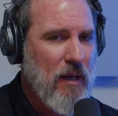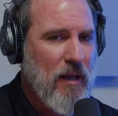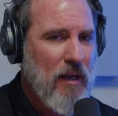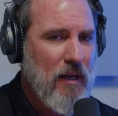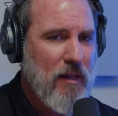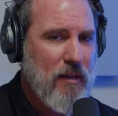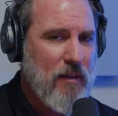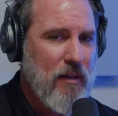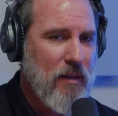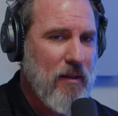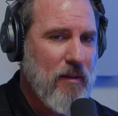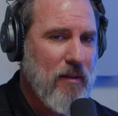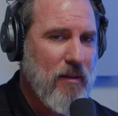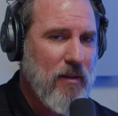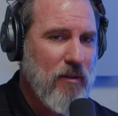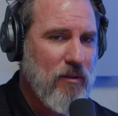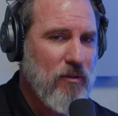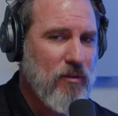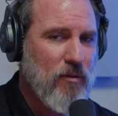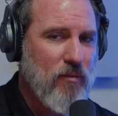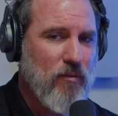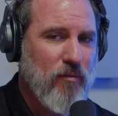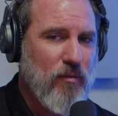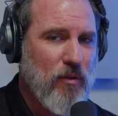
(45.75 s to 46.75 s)
and
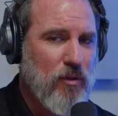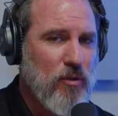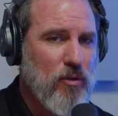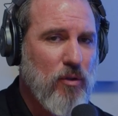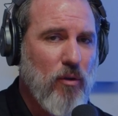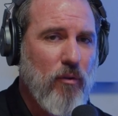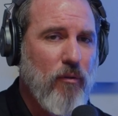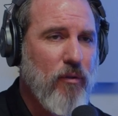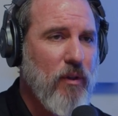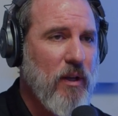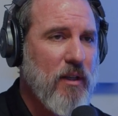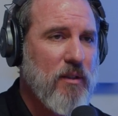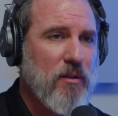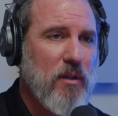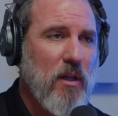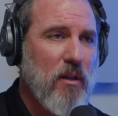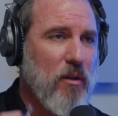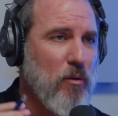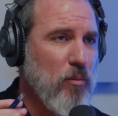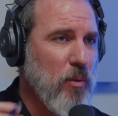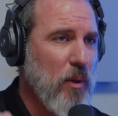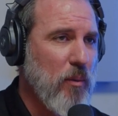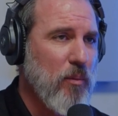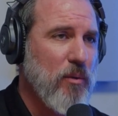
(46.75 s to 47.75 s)
there's for sure things
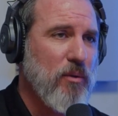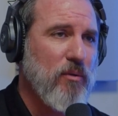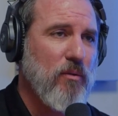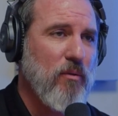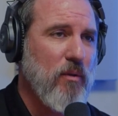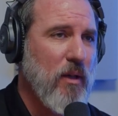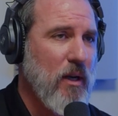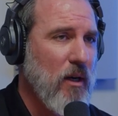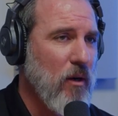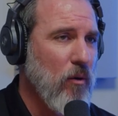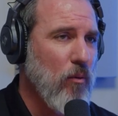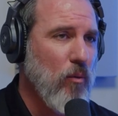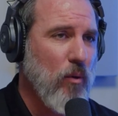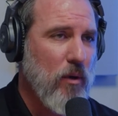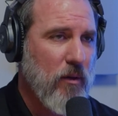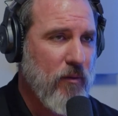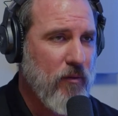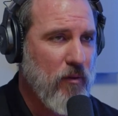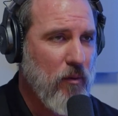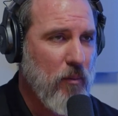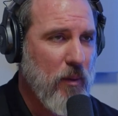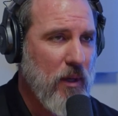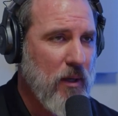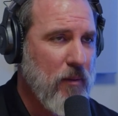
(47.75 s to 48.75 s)
other people do that don't work
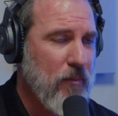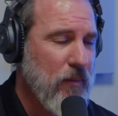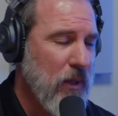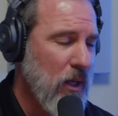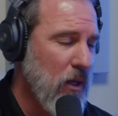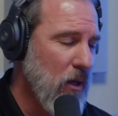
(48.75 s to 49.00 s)
for me.